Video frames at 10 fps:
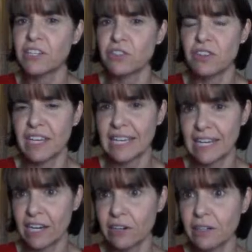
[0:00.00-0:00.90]
you to the
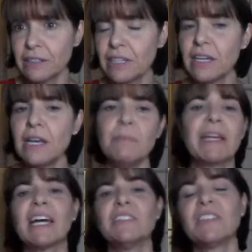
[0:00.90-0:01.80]
gear
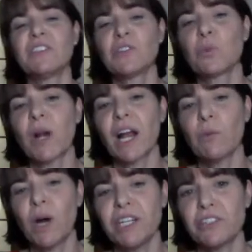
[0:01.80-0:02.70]
because this is where I
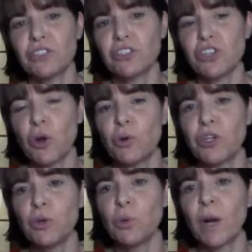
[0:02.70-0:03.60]
wanted to show
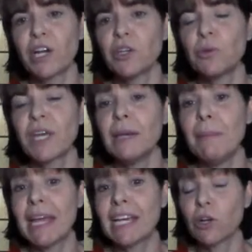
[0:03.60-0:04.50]
you where you can
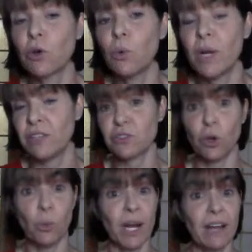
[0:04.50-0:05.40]
make it a quiz.
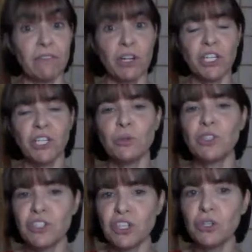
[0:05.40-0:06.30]
So whatever
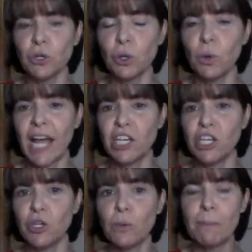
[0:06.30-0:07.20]
you do and
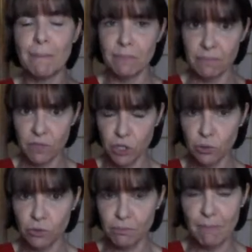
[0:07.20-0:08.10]
you
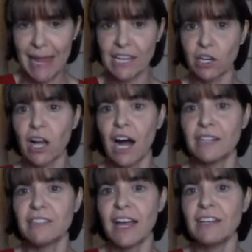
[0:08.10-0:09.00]
make your
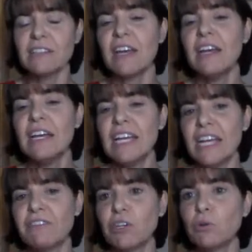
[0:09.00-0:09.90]
content,
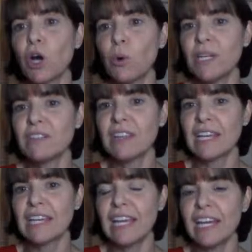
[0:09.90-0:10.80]
if you go into the
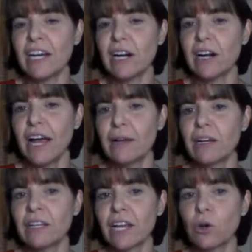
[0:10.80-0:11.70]
gear and
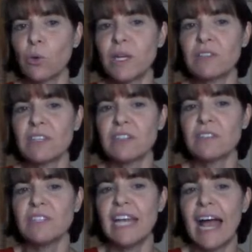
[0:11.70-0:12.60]
click
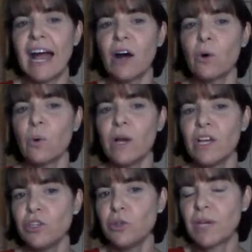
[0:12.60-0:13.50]
quizzes, now
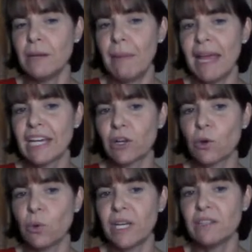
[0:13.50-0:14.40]
you can make it a
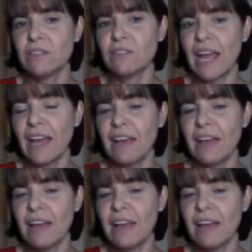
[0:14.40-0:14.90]
quiz